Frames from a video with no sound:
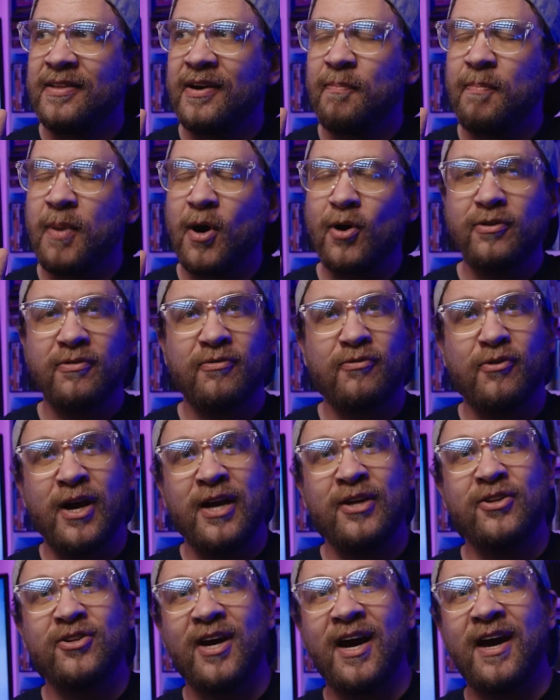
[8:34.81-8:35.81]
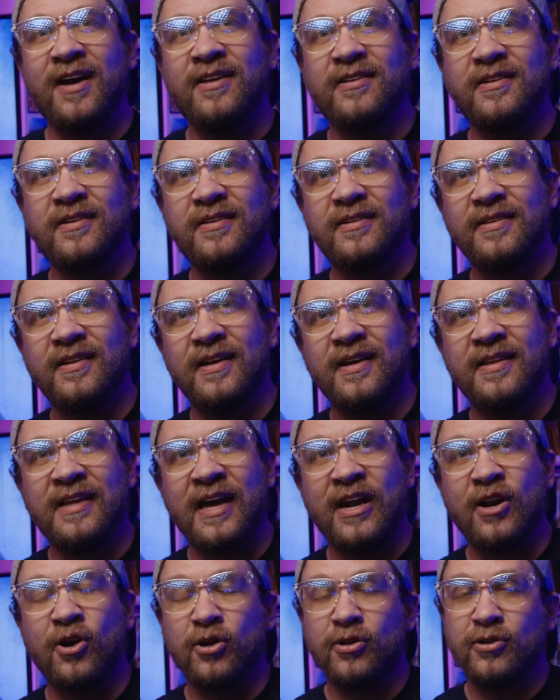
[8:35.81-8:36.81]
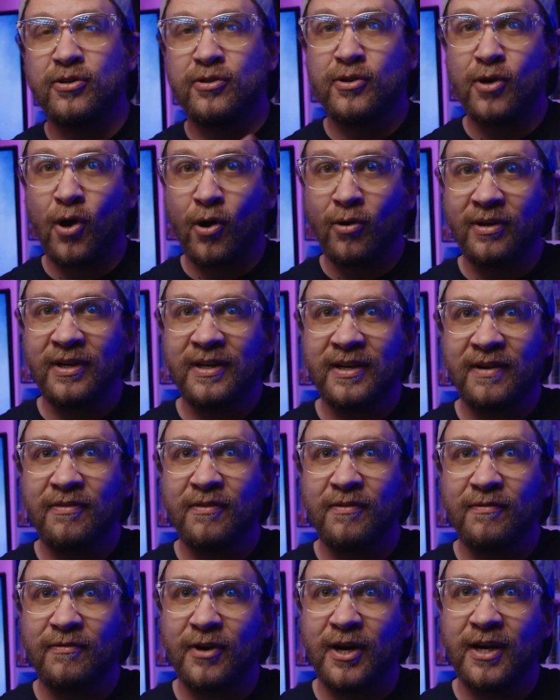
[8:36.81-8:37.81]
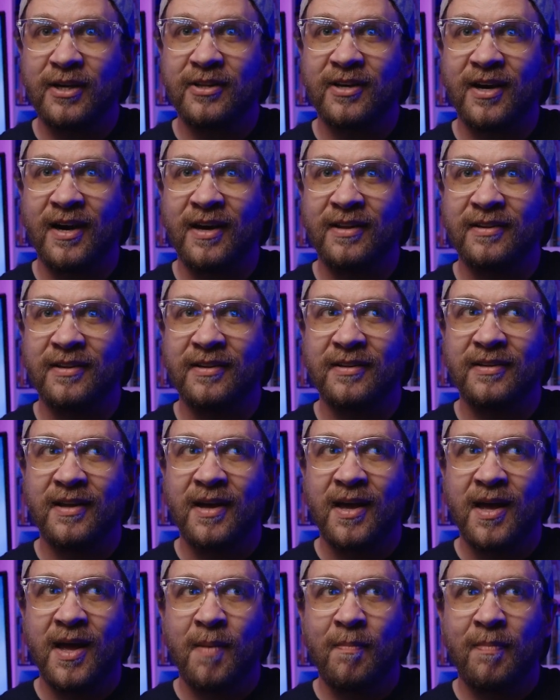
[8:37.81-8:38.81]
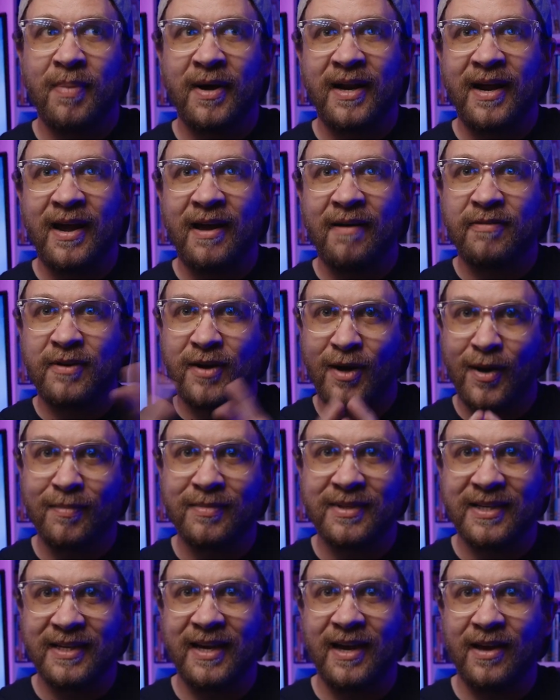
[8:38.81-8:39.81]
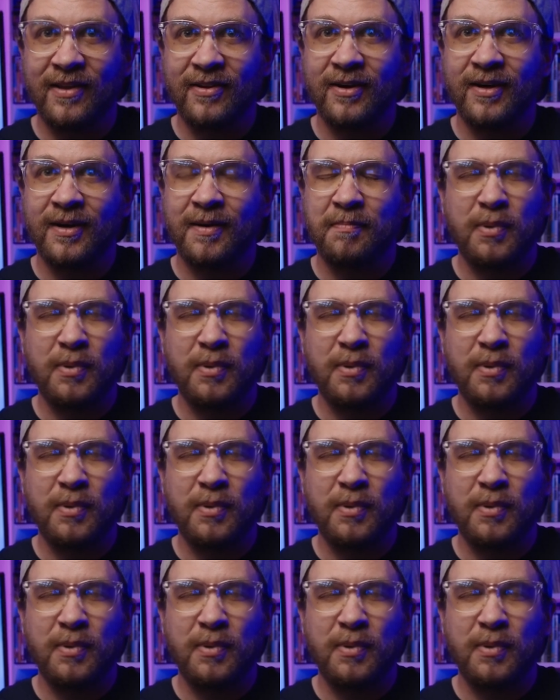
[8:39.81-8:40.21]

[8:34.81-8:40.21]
both franchises that are totally different franchises but have come together.